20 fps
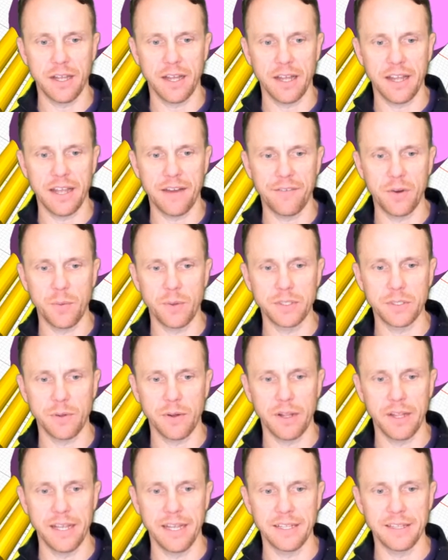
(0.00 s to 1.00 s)
every once in a
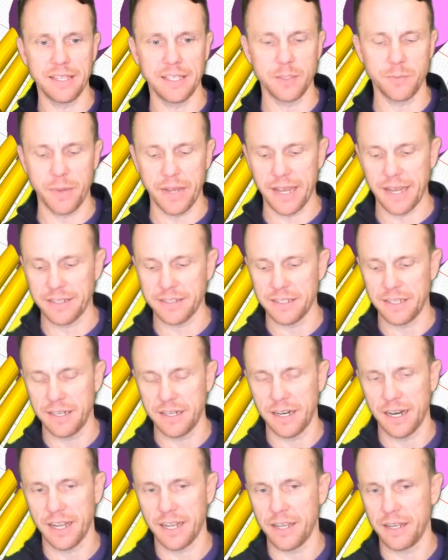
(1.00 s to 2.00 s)
while I hit this by
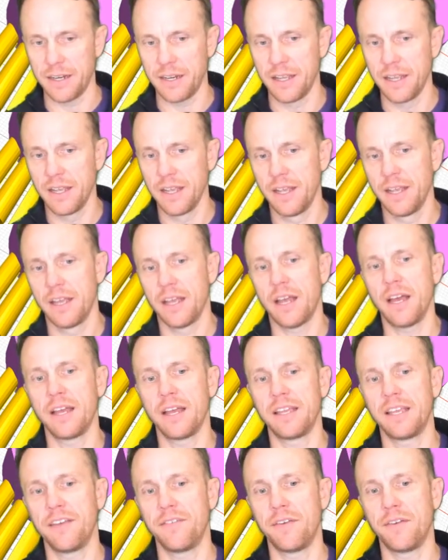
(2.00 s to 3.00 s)
accident. I could
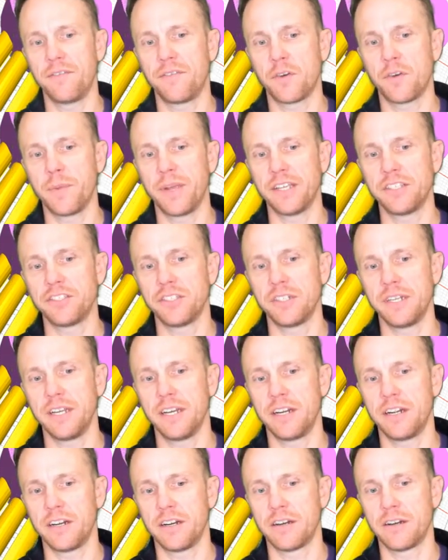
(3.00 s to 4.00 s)
give information
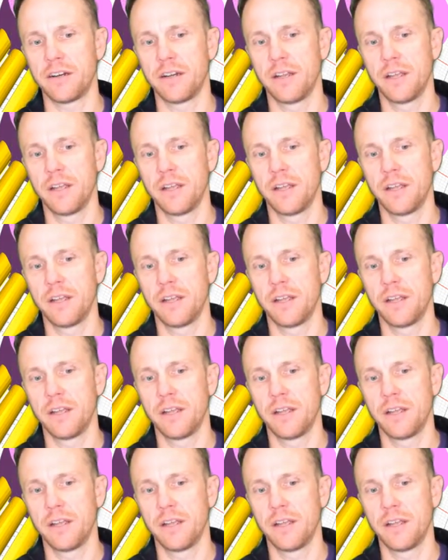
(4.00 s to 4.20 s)
here,